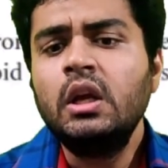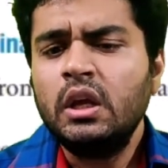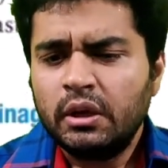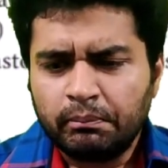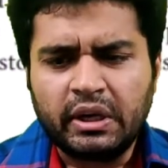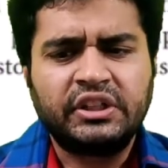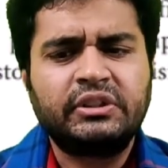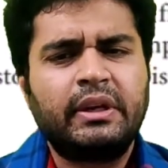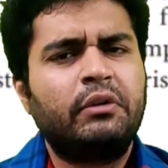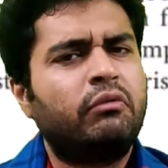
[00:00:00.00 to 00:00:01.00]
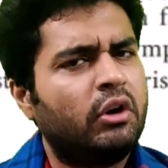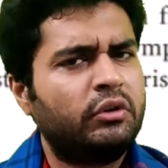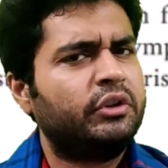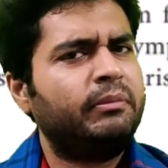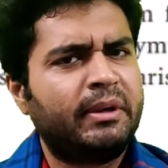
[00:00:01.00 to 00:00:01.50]
Blood supply, if you want to
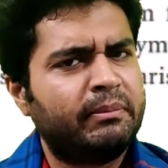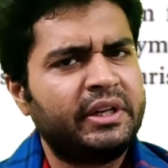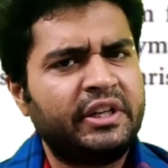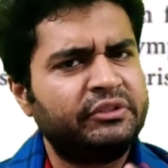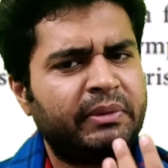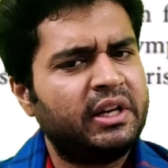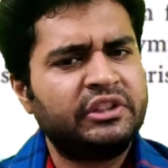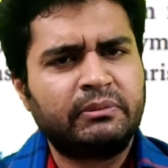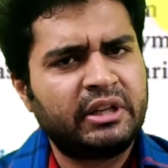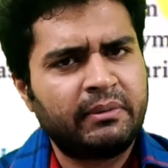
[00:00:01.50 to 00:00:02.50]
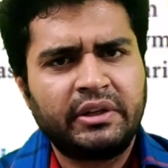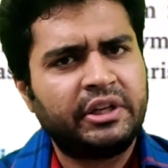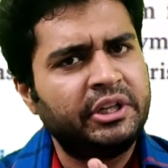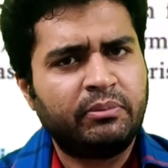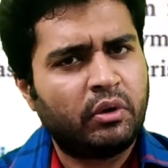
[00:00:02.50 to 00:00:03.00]
remember, it is mainly supplied by the
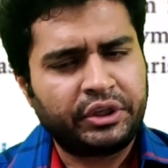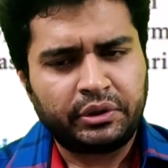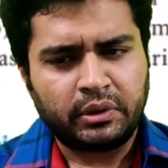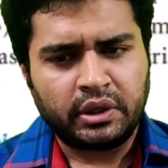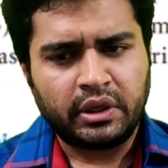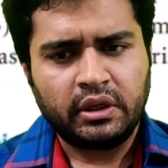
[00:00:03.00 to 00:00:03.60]
deep auricular